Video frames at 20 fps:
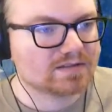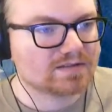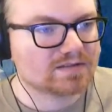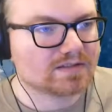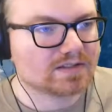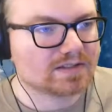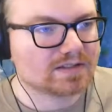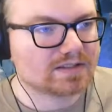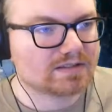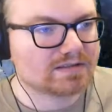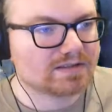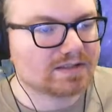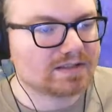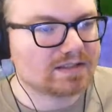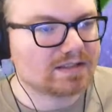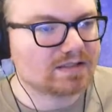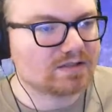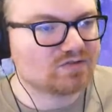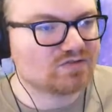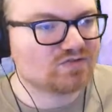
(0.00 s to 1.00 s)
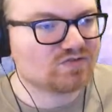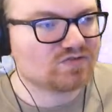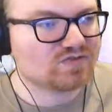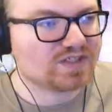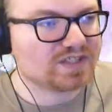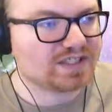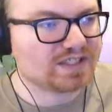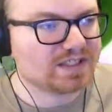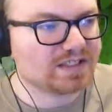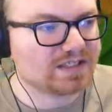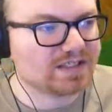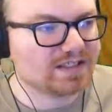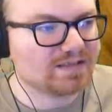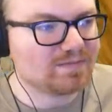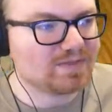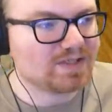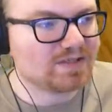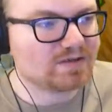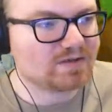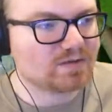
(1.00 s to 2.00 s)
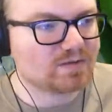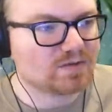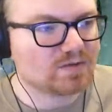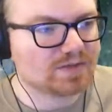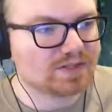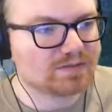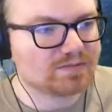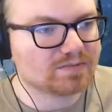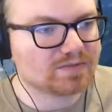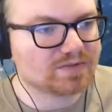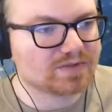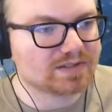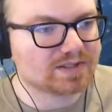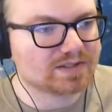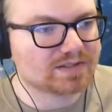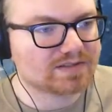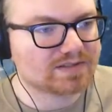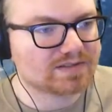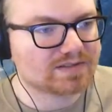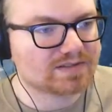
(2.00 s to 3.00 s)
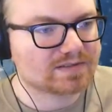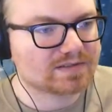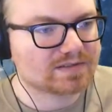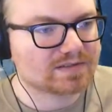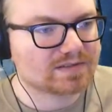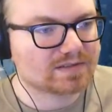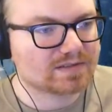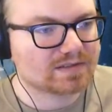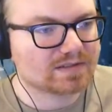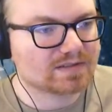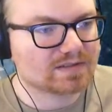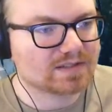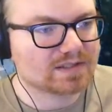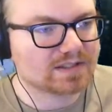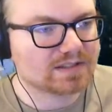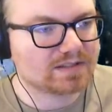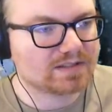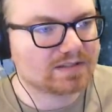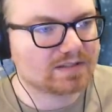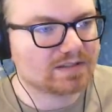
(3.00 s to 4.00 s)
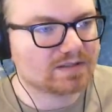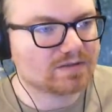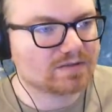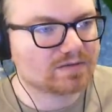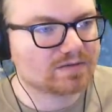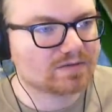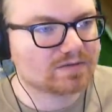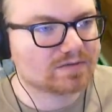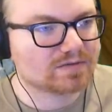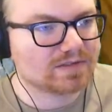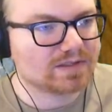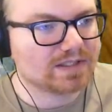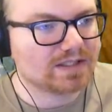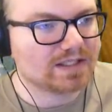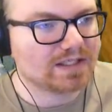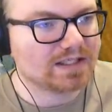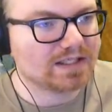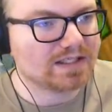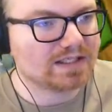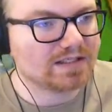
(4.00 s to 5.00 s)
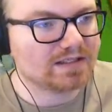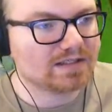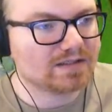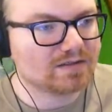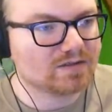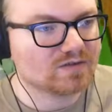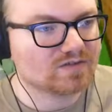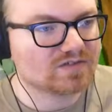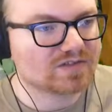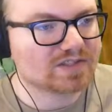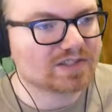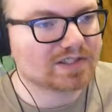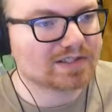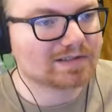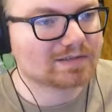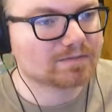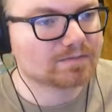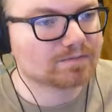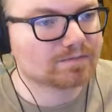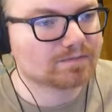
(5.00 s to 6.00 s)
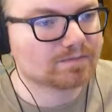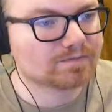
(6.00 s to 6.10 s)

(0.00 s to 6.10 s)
Like, freaking give me the coin, please. Alright, yo, idiot, over here.